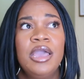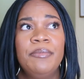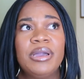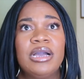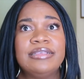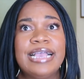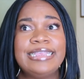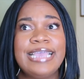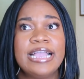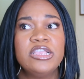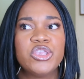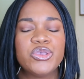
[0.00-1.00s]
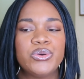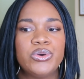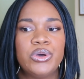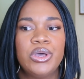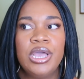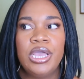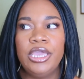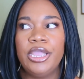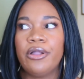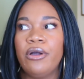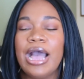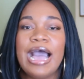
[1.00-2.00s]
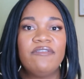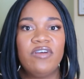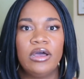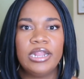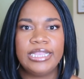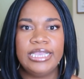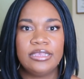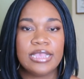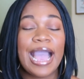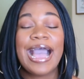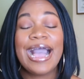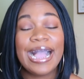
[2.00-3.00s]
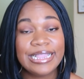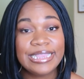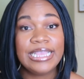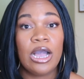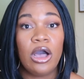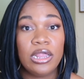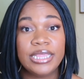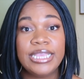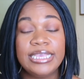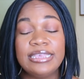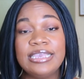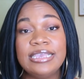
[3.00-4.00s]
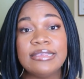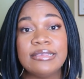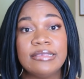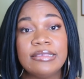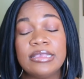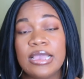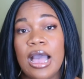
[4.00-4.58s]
Because I tend to, you know, have all of these. I had all of these seasons